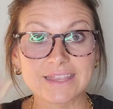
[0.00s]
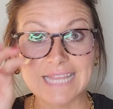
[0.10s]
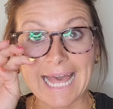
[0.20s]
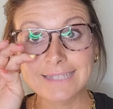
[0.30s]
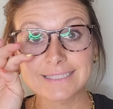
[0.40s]

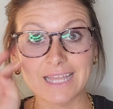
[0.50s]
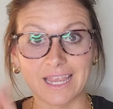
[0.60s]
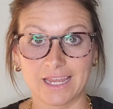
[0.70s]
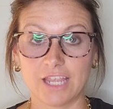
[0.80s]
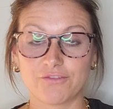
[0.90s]
last
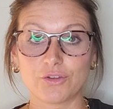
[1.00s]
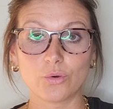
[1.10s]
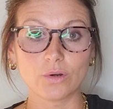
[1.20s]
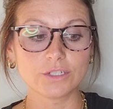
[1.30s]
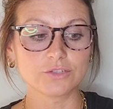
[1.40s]
thing, if
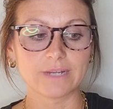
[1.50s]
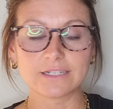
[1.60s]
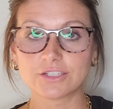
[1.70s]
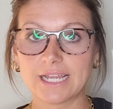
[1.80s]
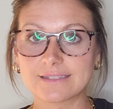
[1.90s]
your
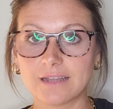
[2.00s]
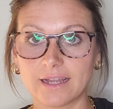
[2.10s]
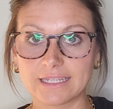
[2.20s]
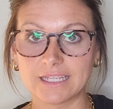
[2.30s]
director has not